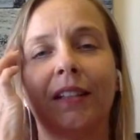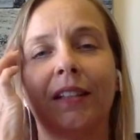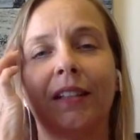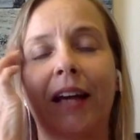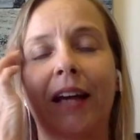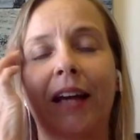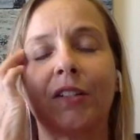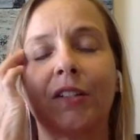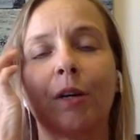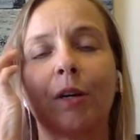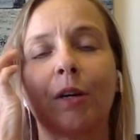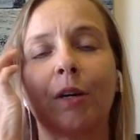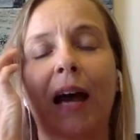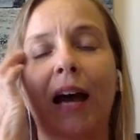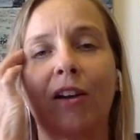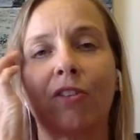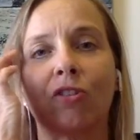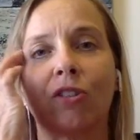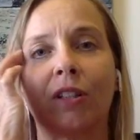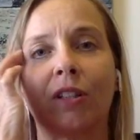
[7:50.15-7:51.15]
and
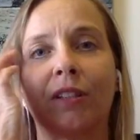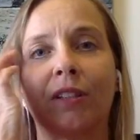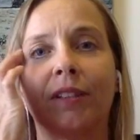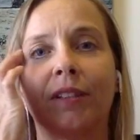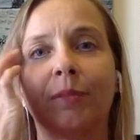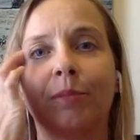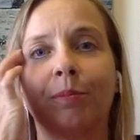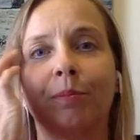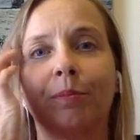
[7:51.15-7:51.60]
compassion.